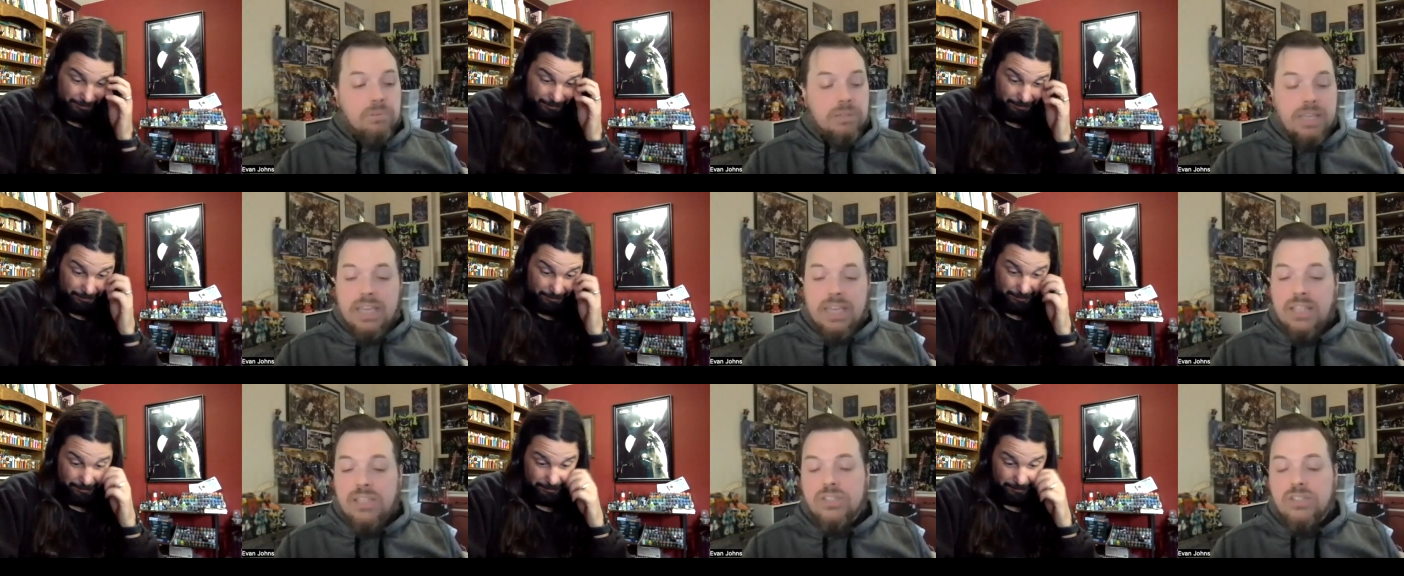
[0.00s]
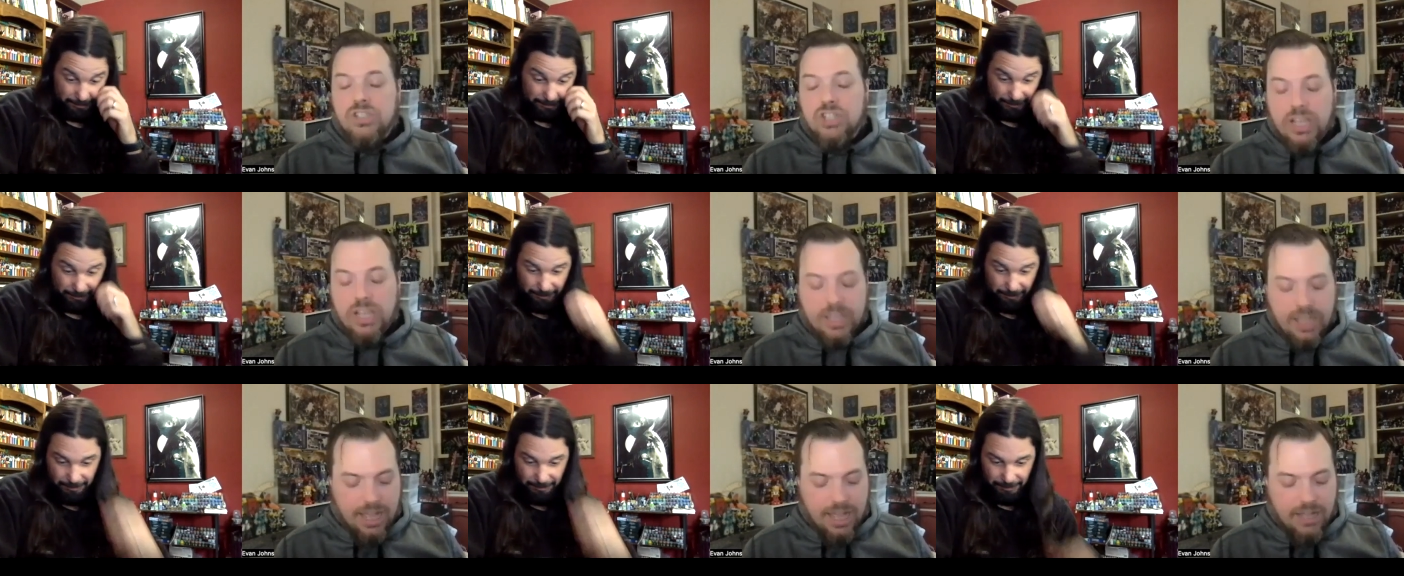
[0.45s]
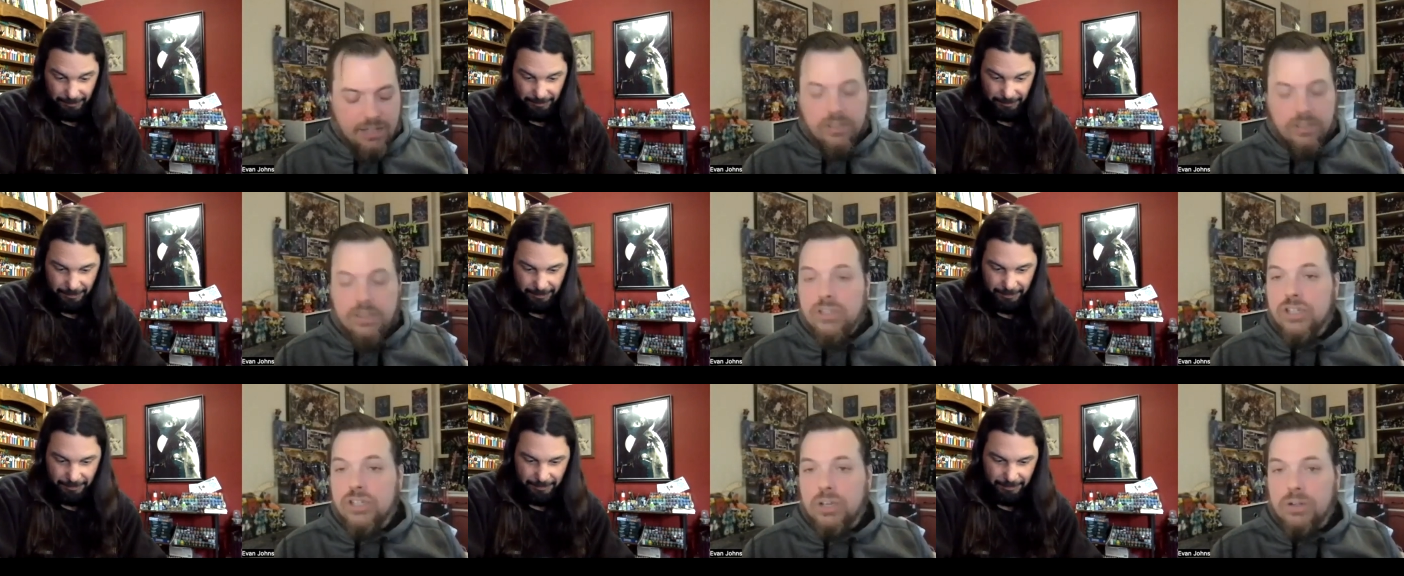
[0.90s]
Speaker 1: please check out
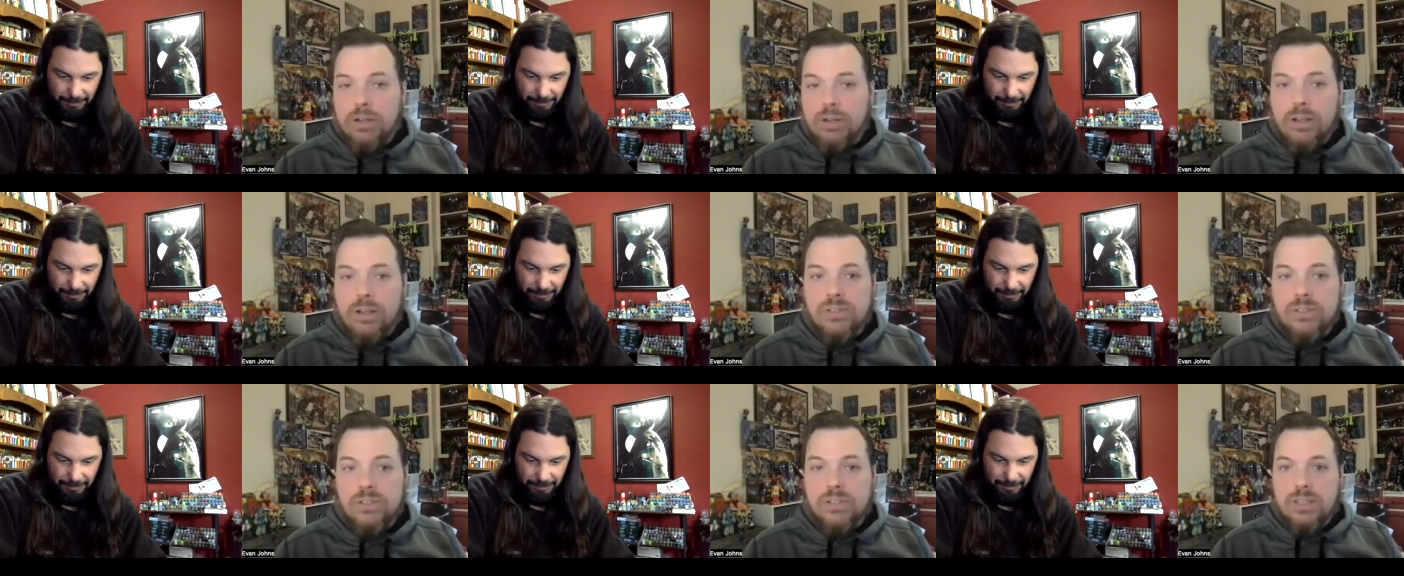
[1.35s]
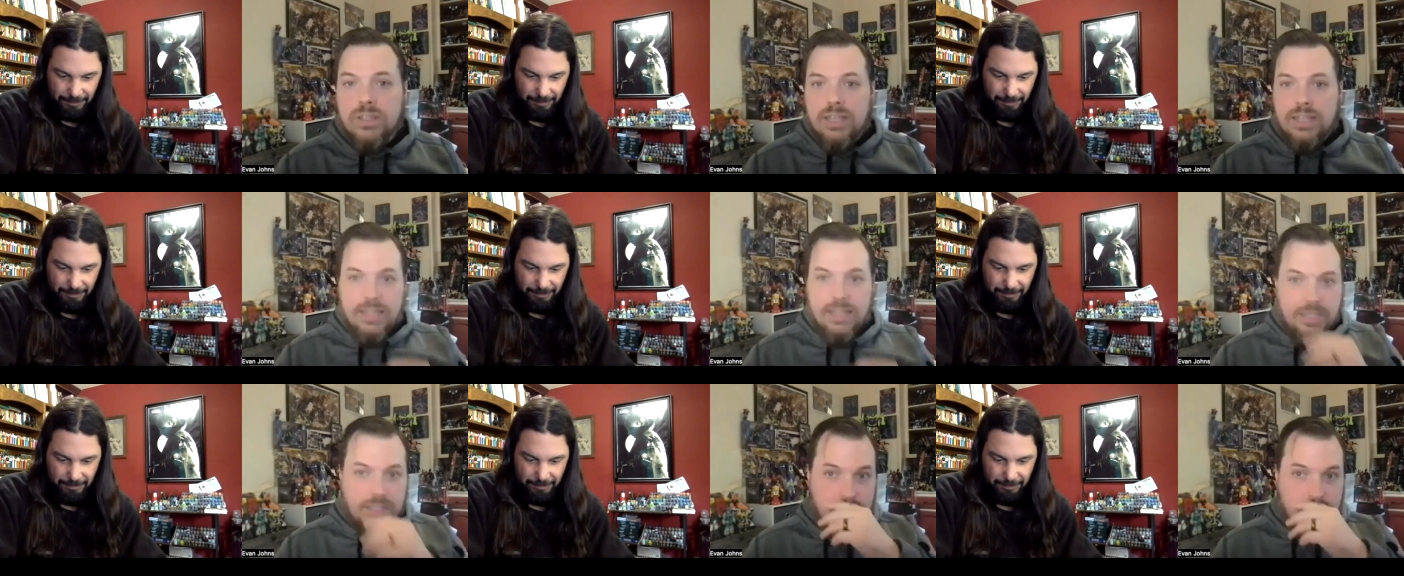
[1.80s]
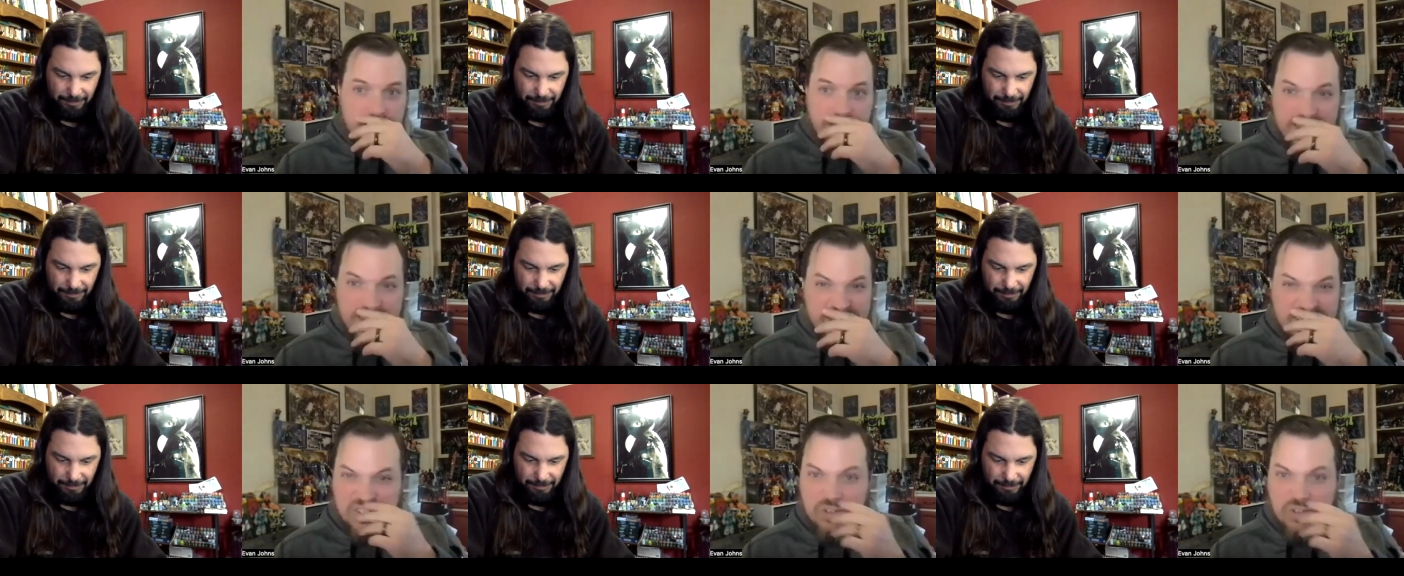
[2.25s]
on the show notes the link to the
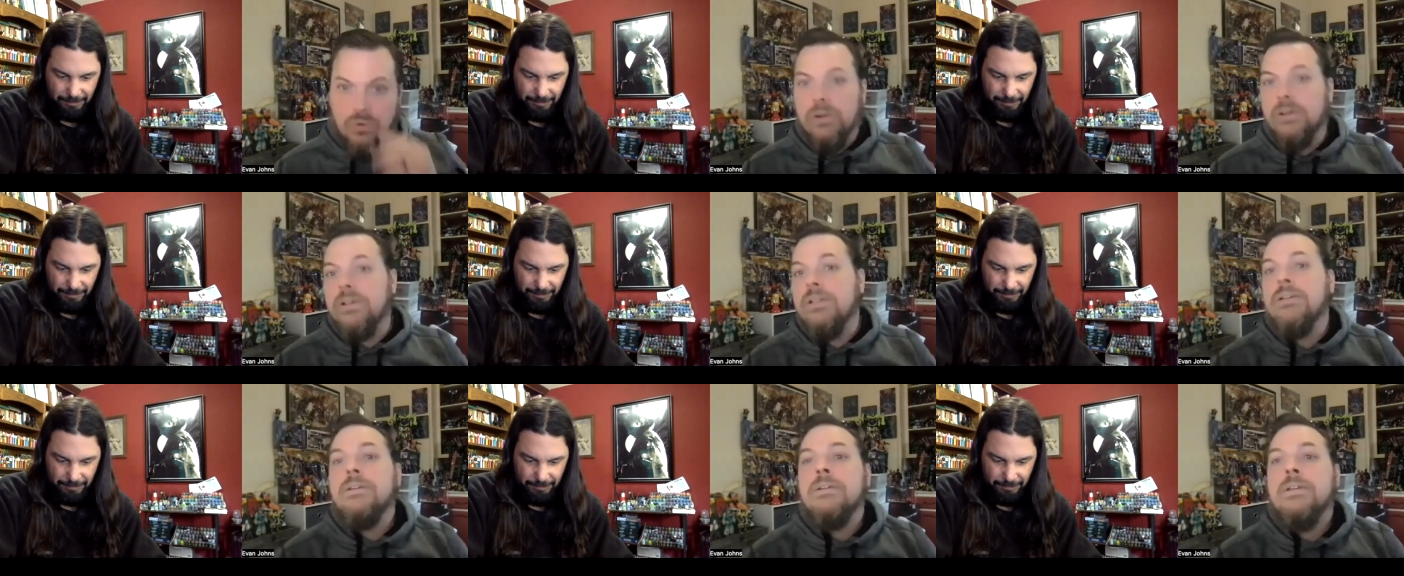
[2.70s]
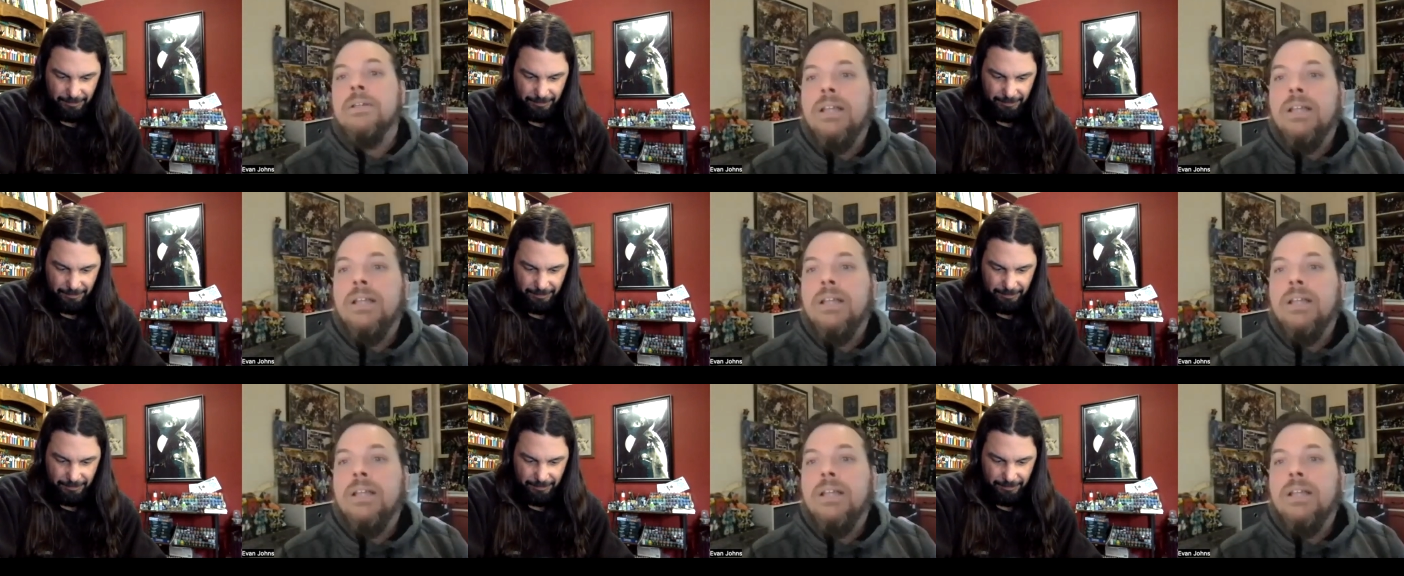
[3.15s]
Discord.